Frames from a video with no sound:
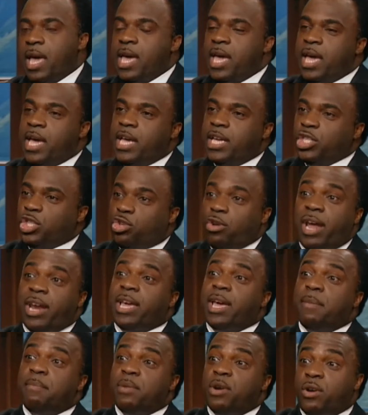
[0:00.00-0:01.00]
He's trying to
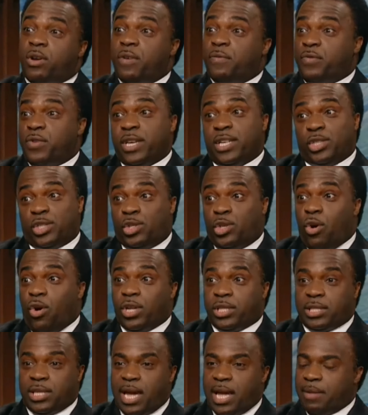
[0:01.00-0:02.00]
get a miracle for his
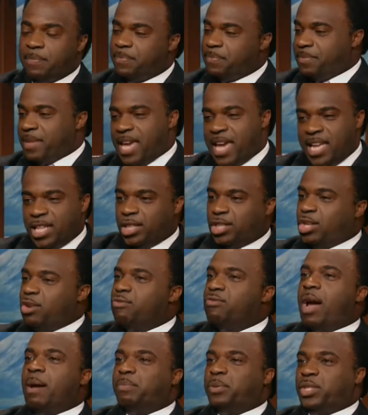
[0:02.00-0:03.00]
daughter.
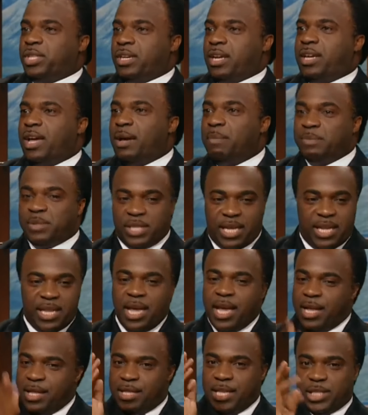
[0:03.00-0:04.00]
Interruption comes in.
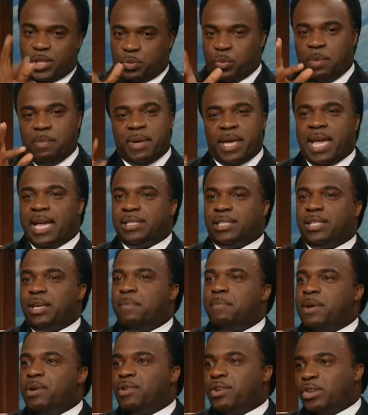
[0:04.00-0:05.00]
This woman gets her
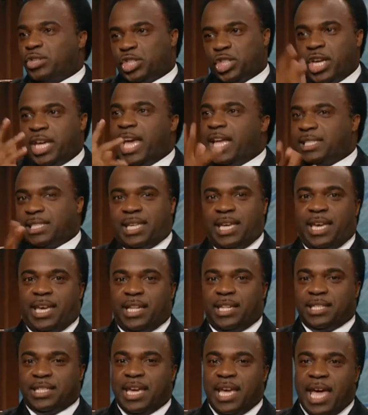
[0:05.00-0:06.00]
miracle. She gets
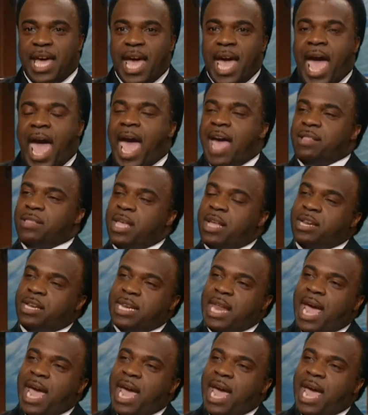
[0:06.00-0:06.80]
healed. And then